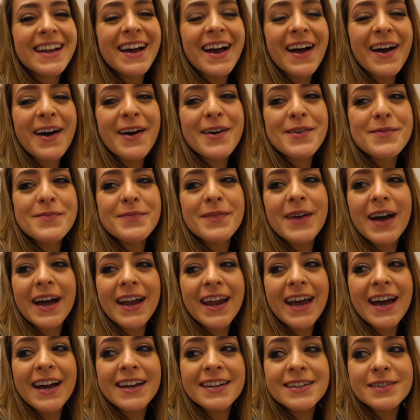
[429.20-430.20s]
um, and
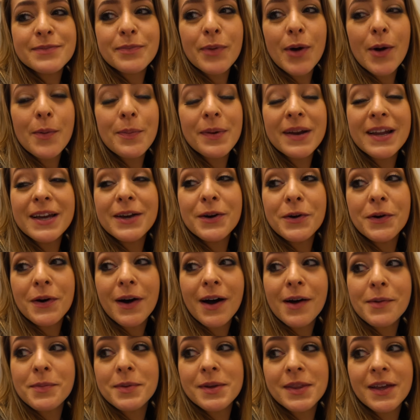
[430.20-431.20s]
I hadn't properly
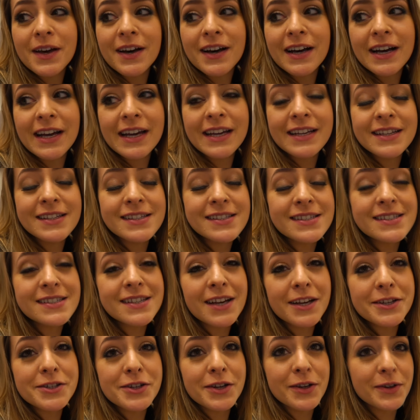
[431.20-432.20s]
caught up with her in
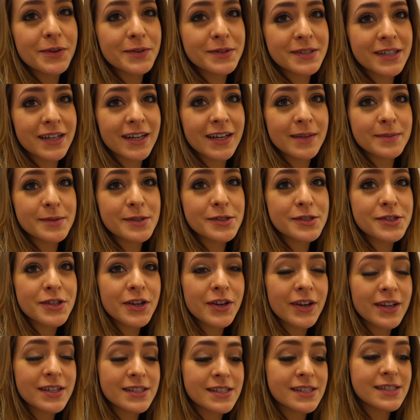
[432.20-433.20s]
such a long time. So it's
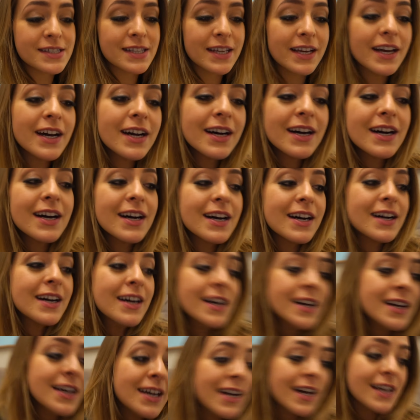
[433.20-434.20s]
so nice to see her
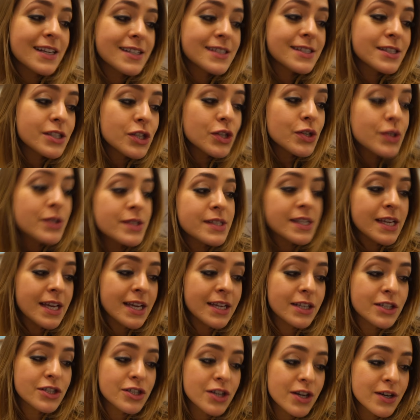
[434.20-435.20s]
and
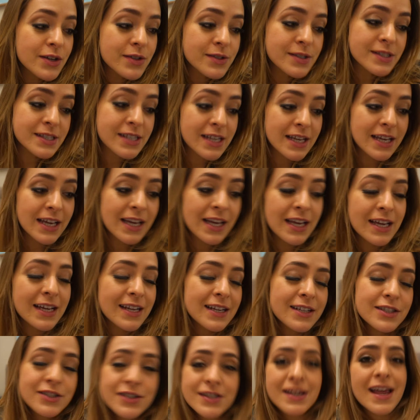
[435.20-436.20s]
Susie and Josie
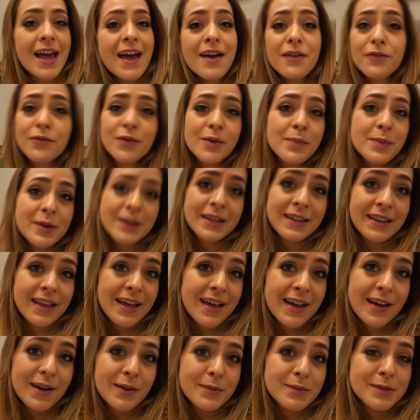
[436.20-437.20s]
and just everybody
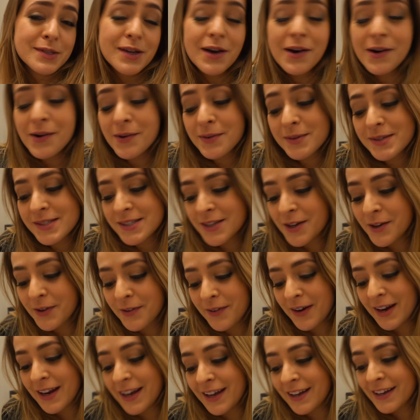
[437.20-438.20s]
there. It was, oh, it was so
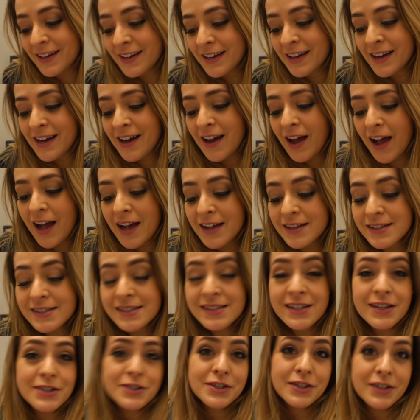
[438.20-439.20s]
great. I had
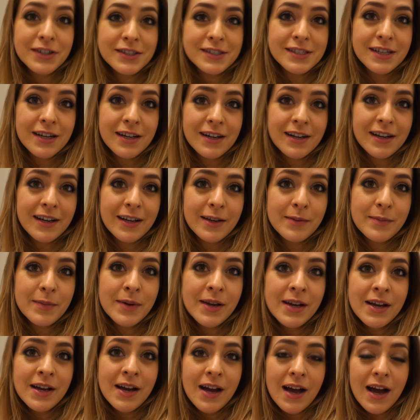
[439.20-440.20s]
such a good
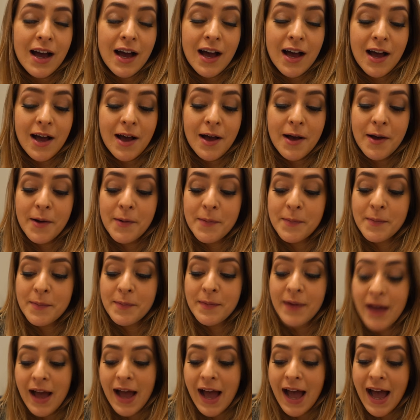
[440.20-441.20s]
time.
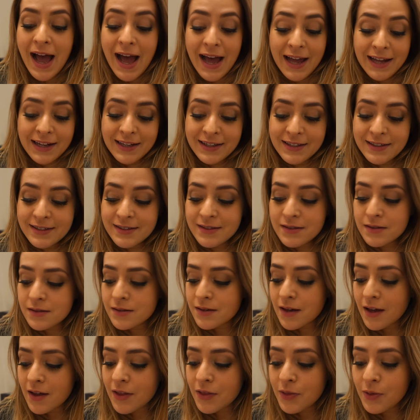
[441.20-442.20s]
Um, and
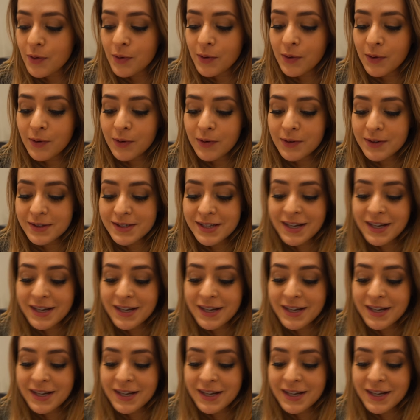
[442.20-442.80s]
I thought